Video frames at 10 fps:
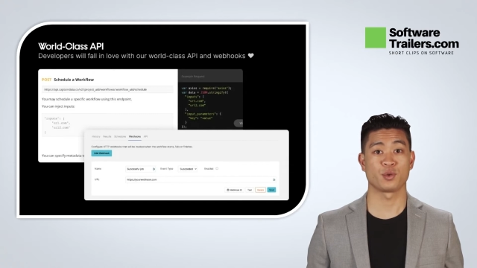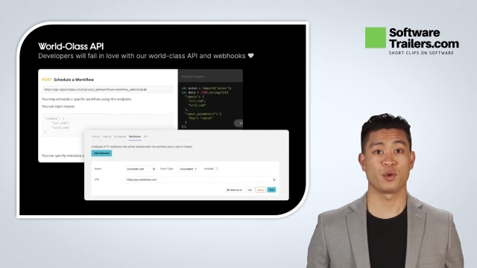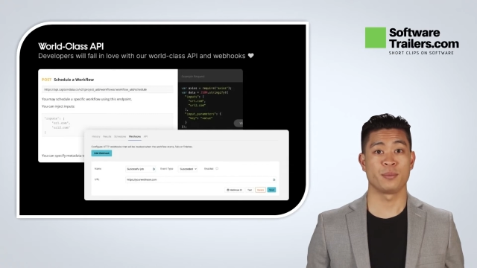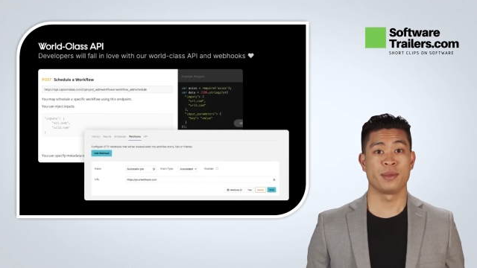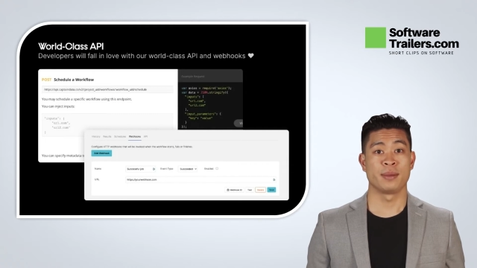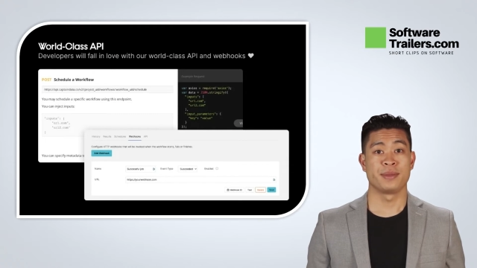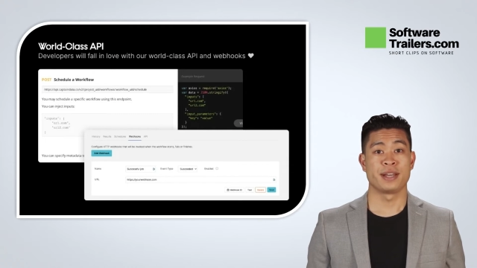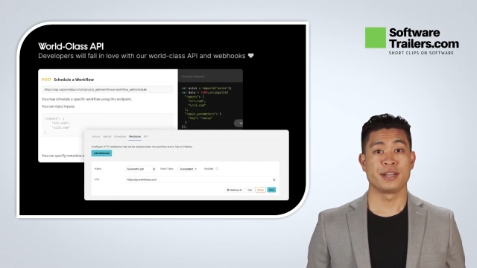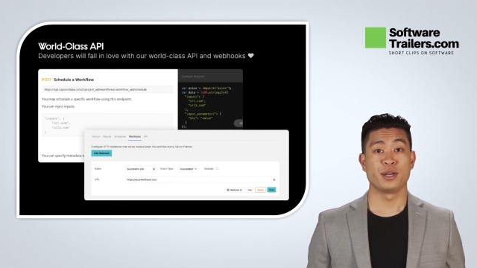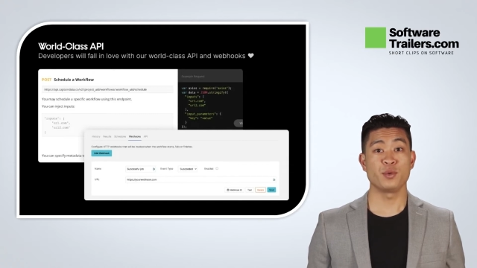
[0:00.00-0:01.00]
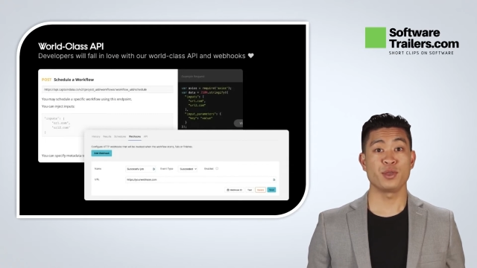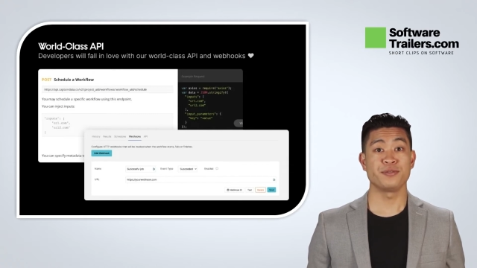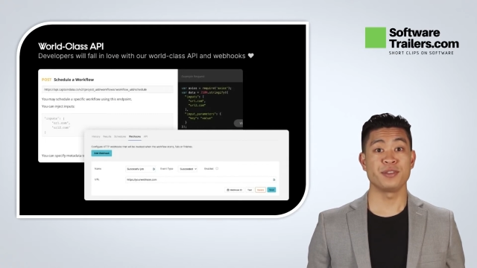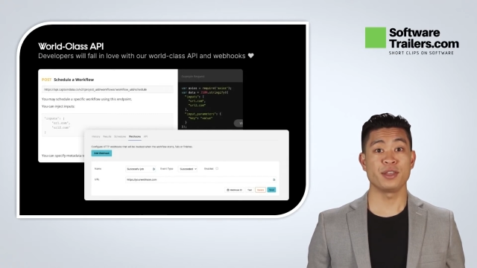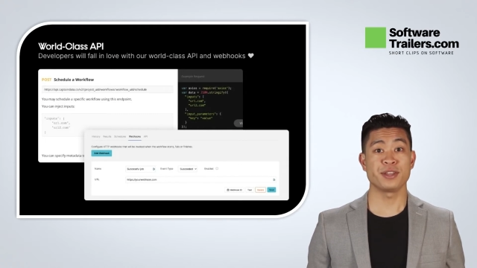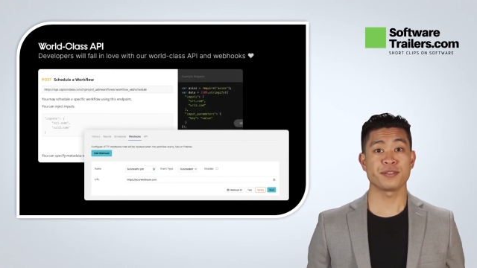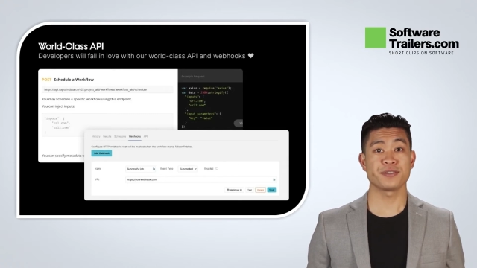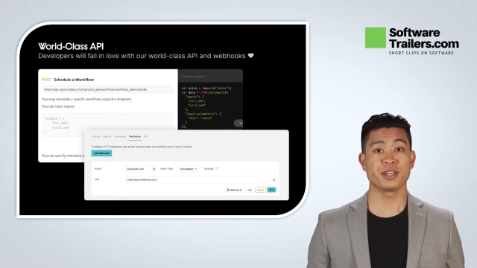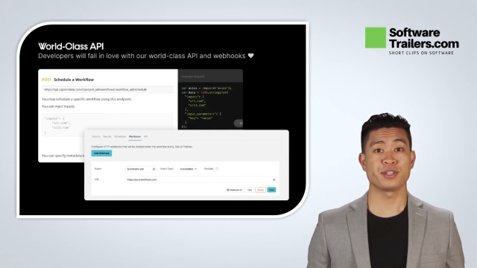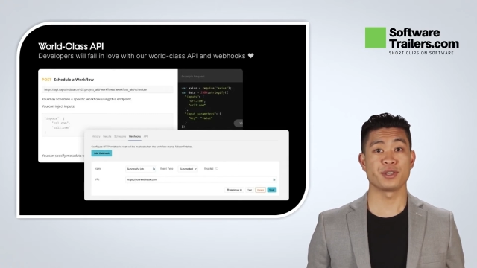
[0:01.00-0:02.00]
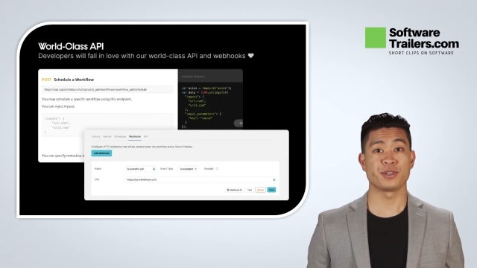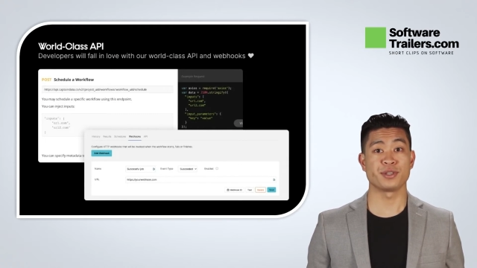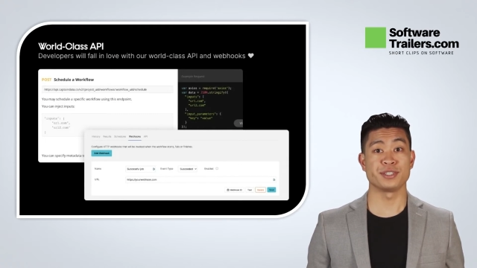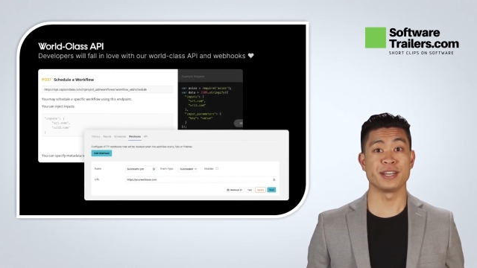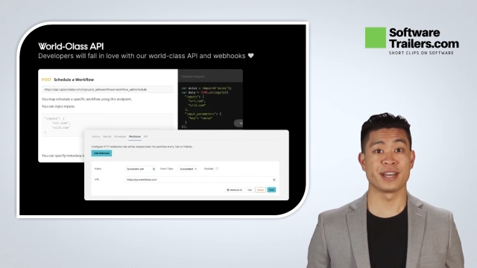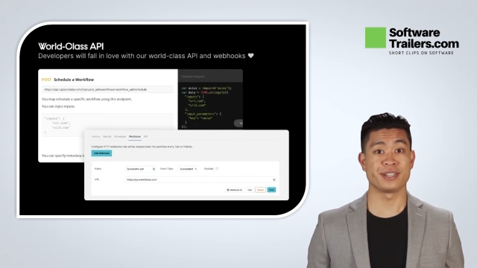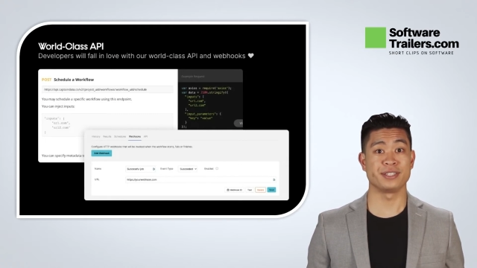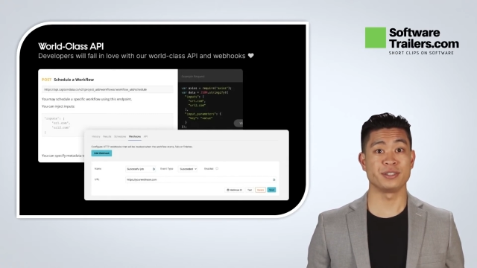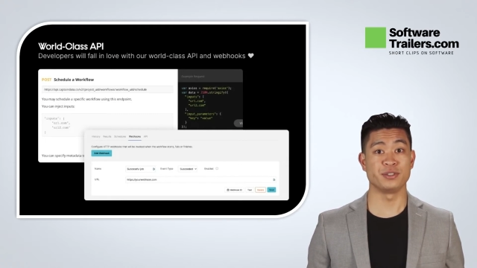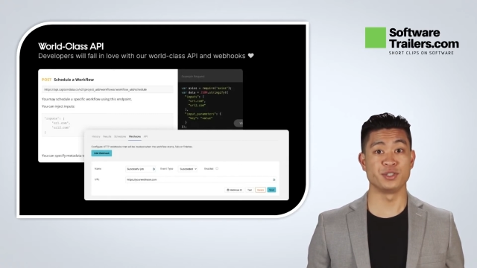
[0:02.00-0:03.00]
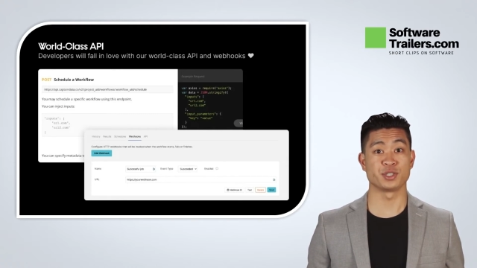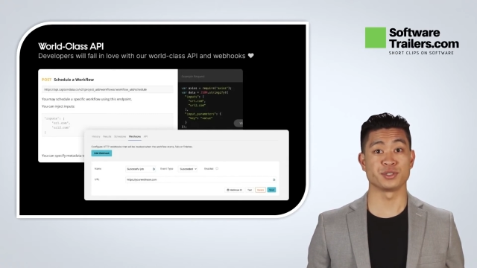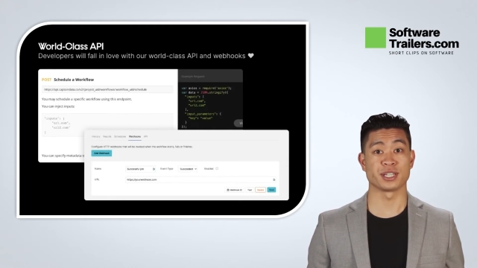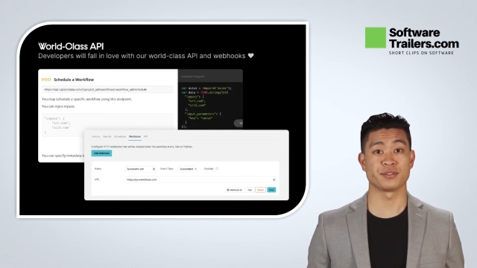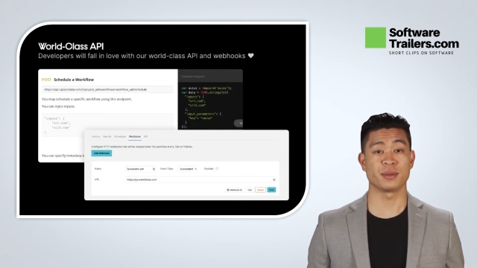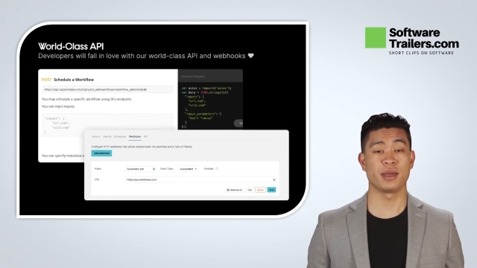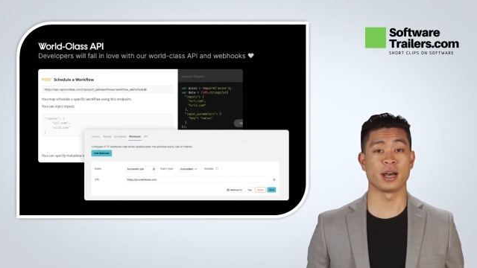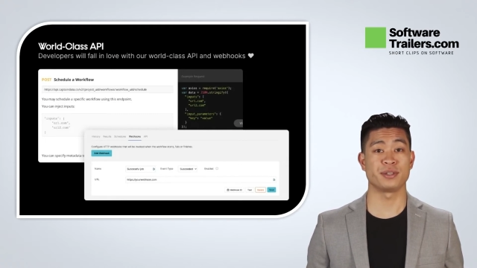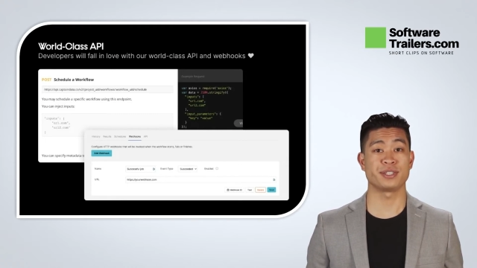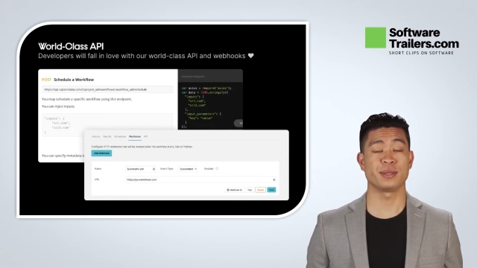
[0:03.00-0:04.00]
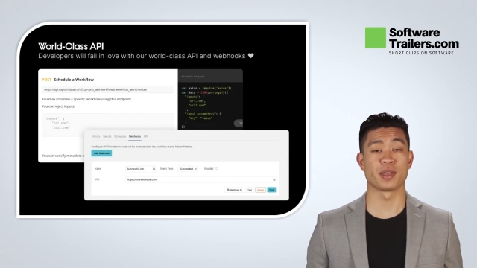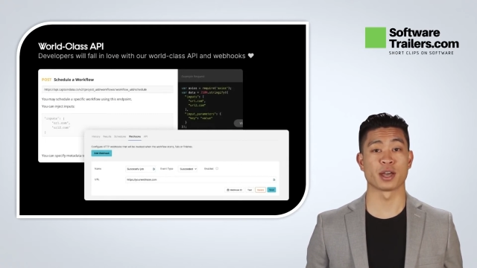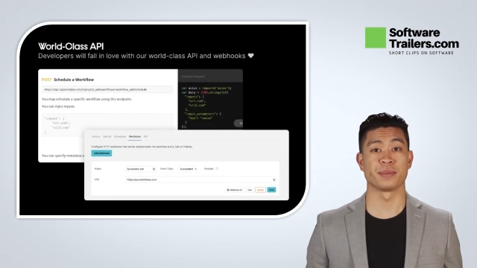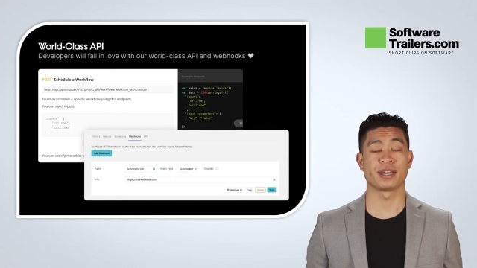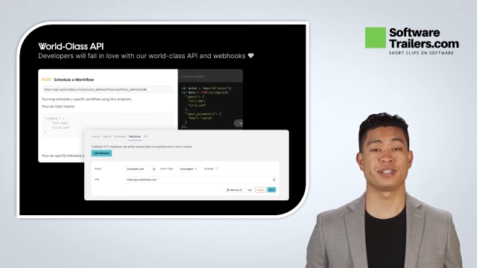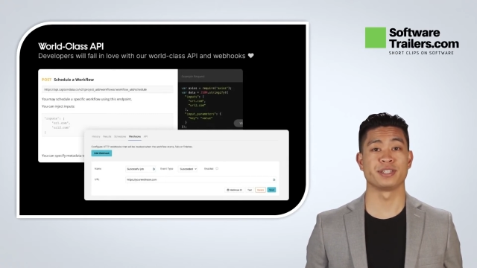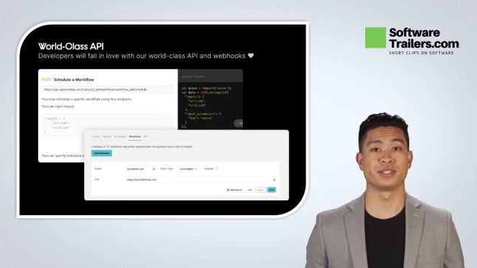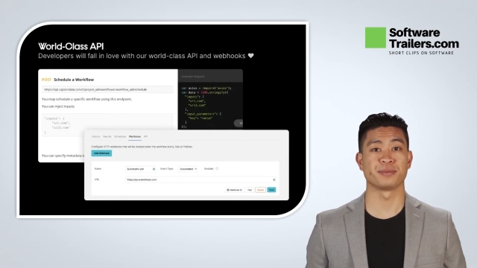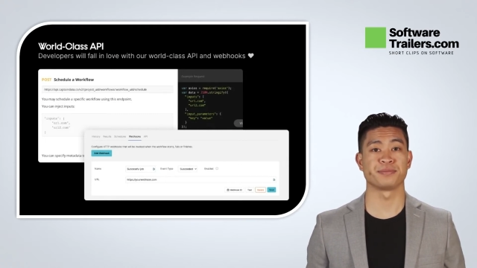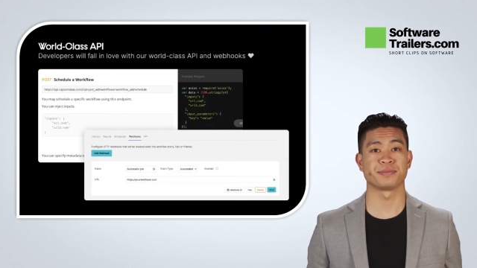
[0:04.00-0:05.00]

your work by picking the workflow that fits your use case, choosing from hundreds of automations.